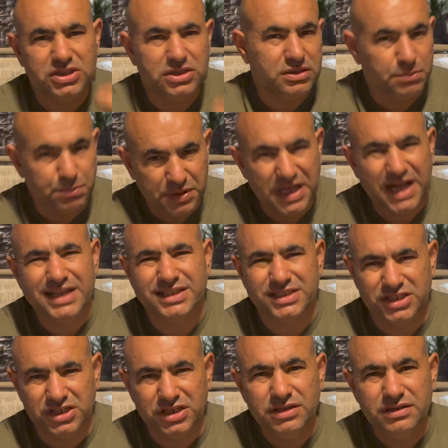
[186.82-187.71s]
Black
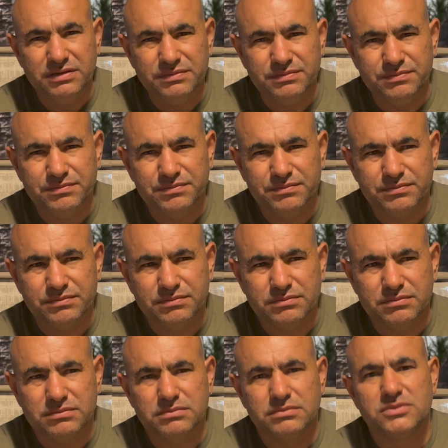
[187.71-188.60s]
tea,
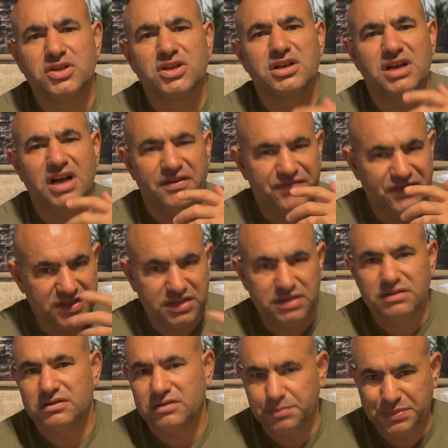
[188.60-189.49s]
coffee
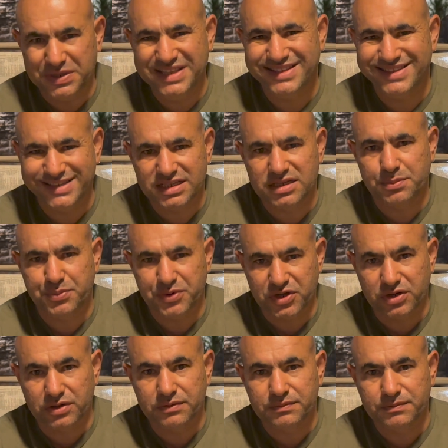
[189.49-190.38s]
bean
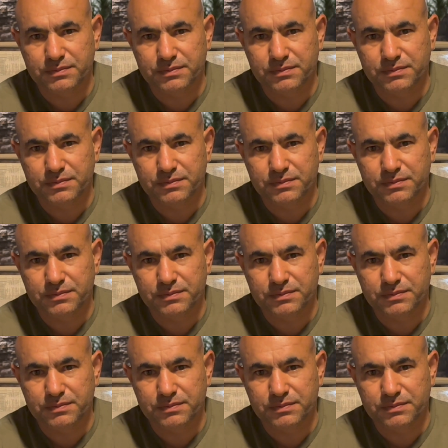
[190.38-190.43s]
disappear.